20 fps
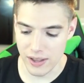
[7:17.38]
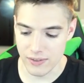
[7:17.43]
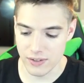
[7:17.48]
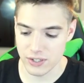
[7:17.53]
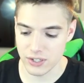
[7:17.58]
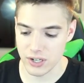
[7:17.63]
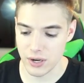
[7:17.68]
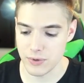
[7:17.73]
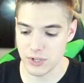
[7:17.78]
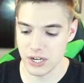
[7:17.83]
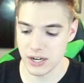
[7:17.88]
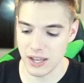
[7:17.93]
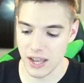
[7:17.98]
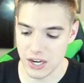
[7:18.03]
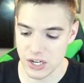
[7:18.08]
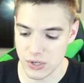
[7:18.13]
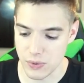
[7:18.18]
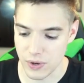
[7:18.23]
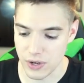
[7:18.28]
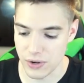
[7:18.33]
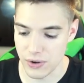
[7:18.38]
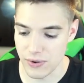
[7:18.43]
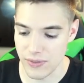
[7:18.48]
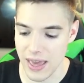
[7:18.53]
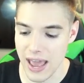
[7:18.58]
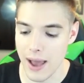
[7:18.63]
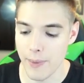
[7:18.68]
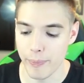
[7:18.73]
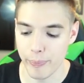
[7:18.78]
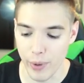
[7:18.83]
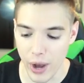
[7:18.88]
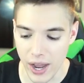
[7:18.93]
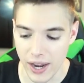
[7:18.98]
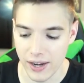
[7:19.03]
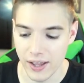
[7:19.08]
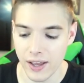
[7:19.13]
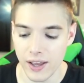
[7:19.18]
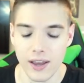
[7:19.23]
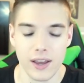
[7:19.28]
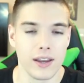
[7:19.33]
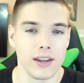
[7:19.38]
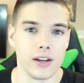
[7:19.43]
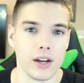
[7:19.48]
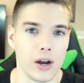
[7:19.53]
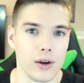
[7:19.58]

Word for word: in the description in case you want to do that. But... you